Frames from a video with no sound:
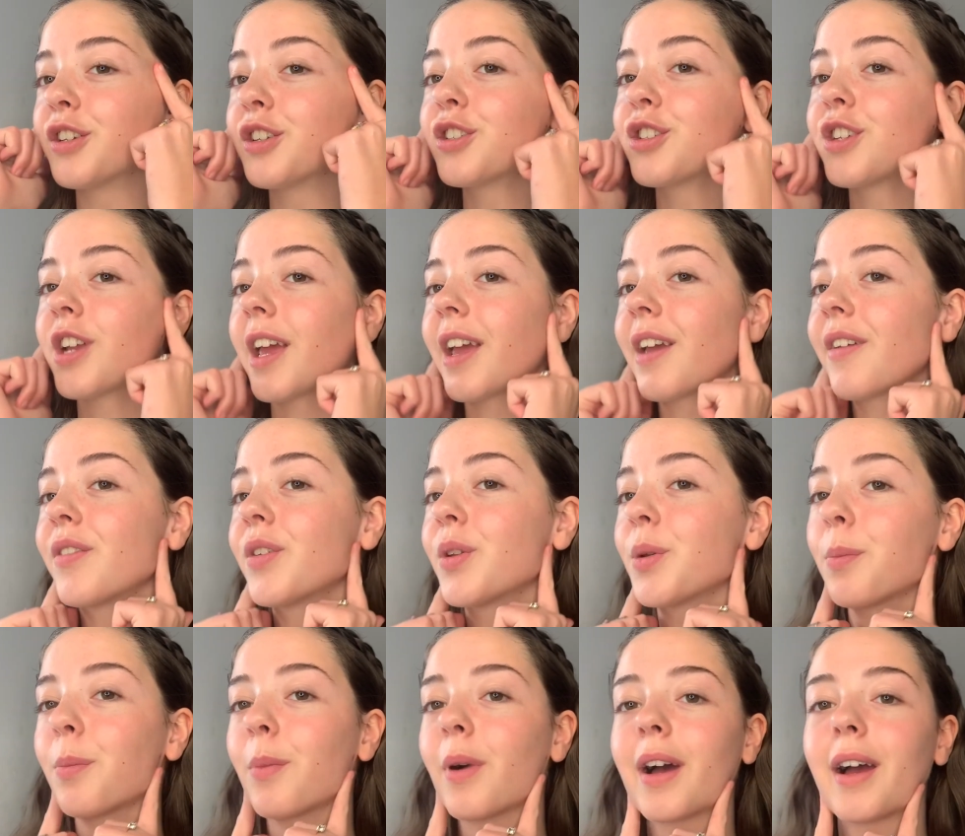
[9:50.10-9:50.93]

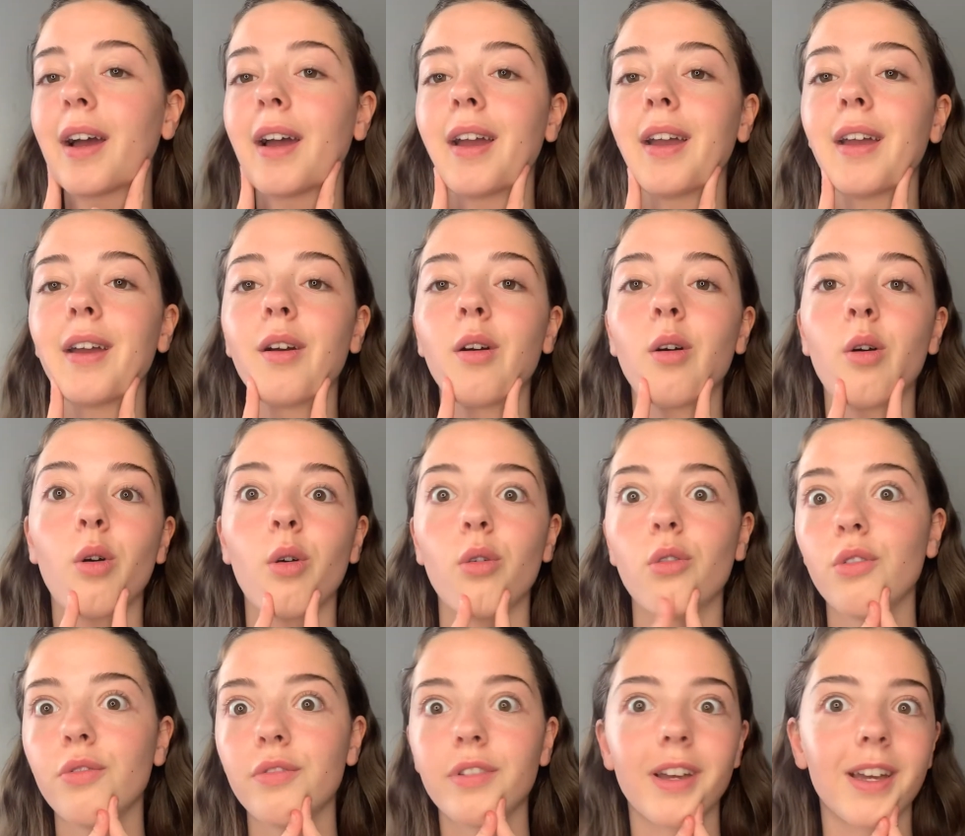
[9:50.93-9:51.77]
shaved my
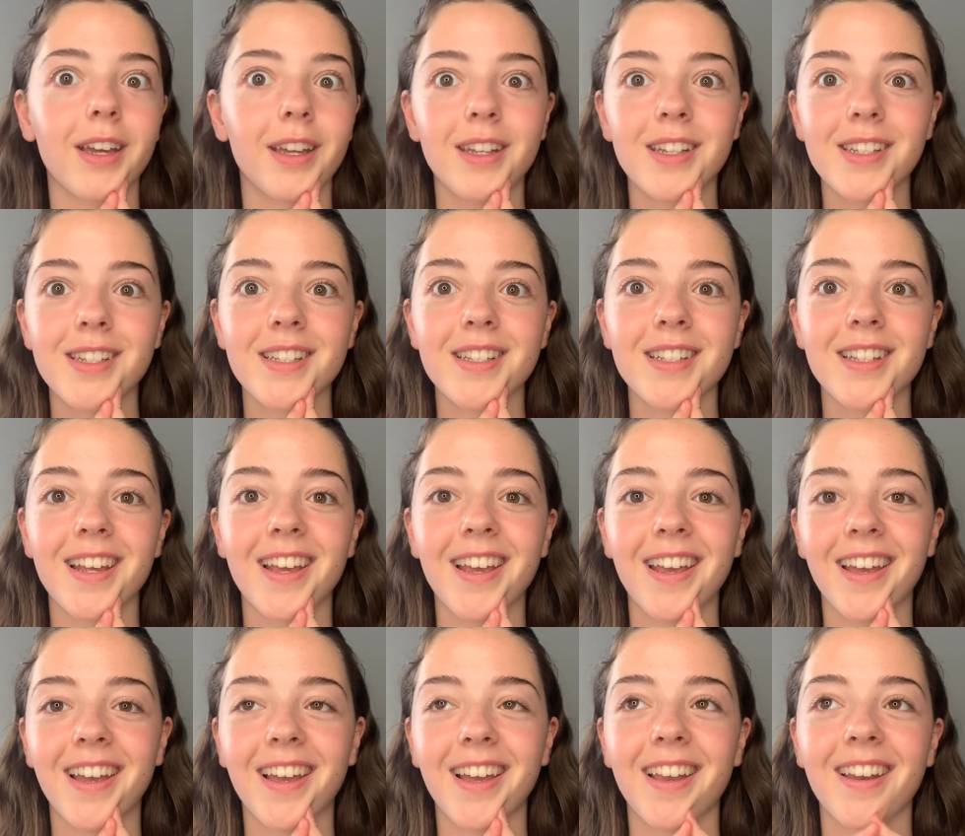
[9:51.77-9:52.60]
whole face
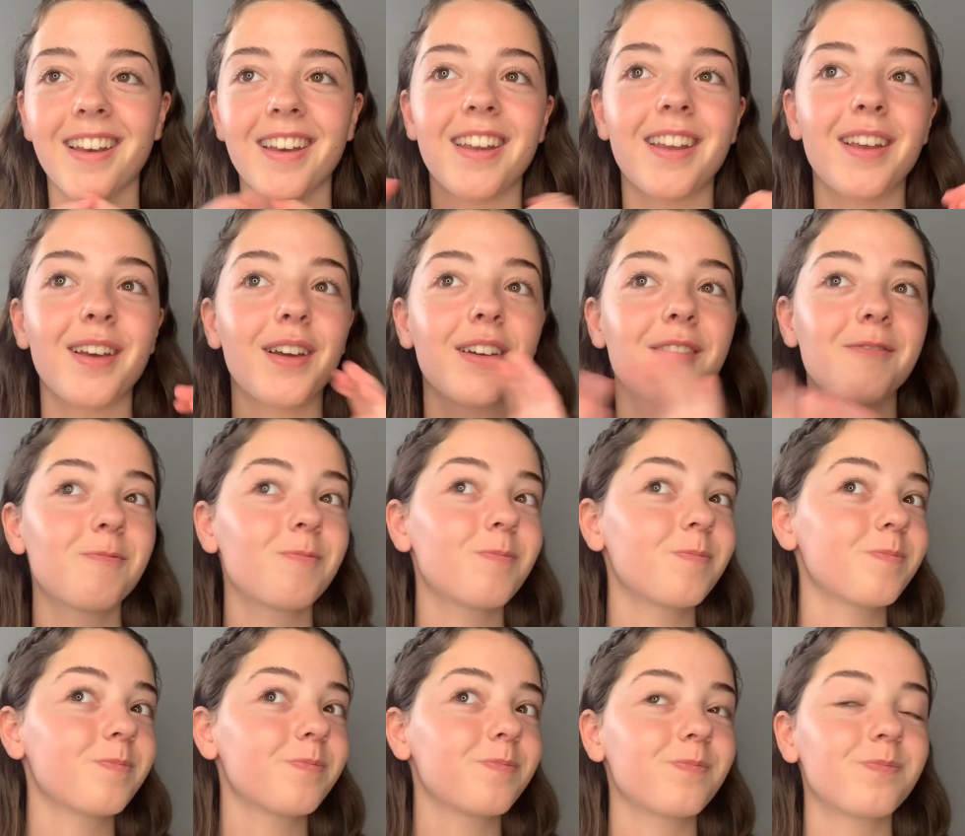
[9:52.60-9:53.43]
and
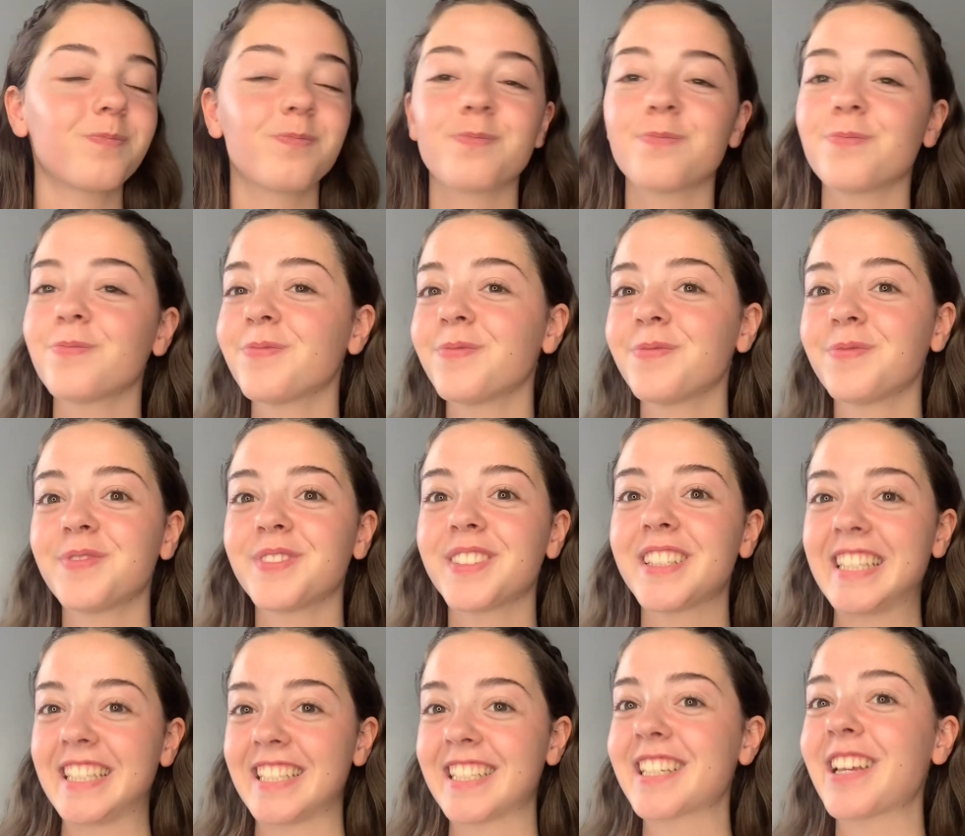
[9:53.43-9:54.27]

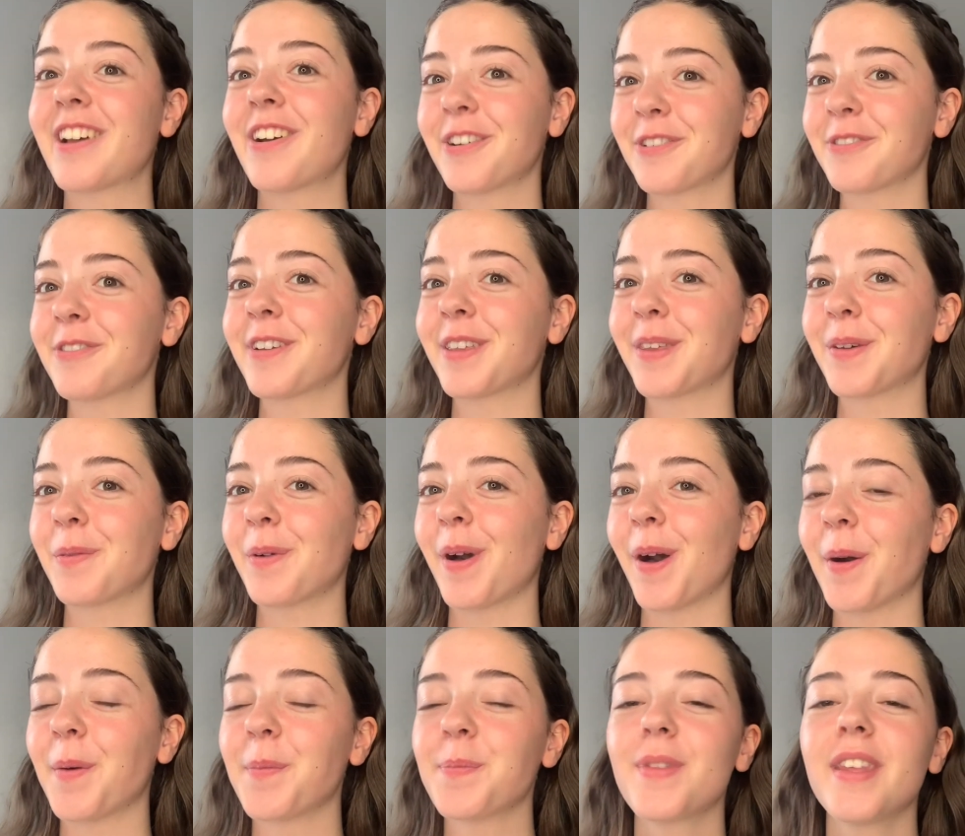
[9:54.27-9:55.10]
this is going really
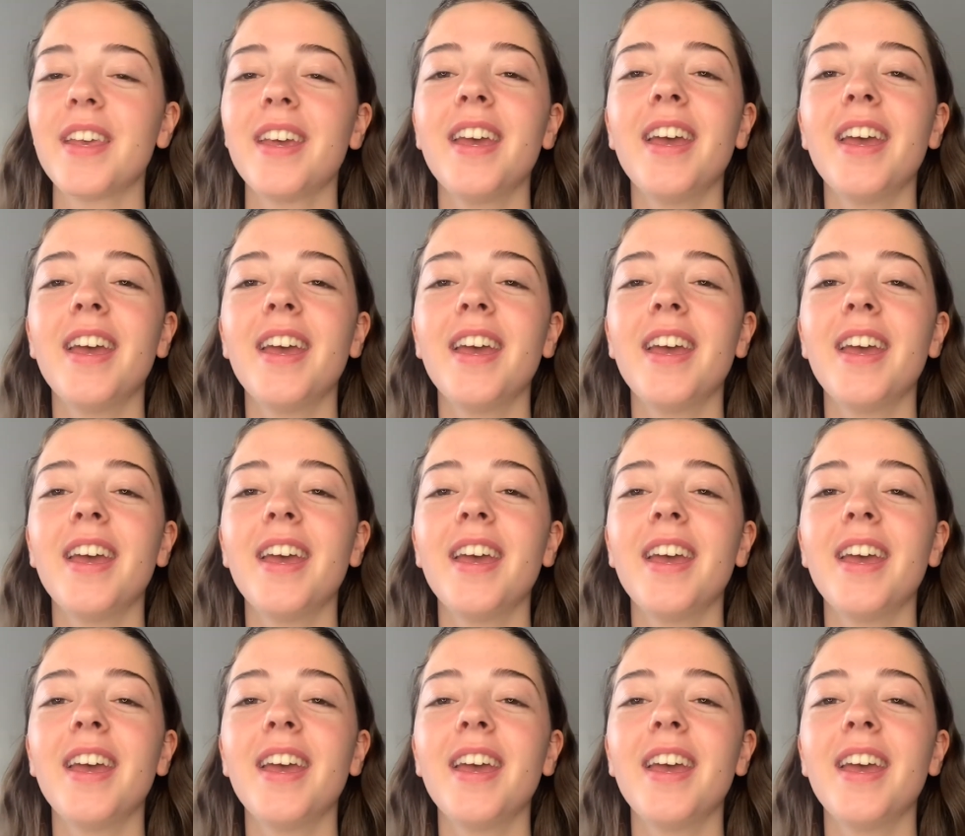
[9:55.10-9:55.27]
well.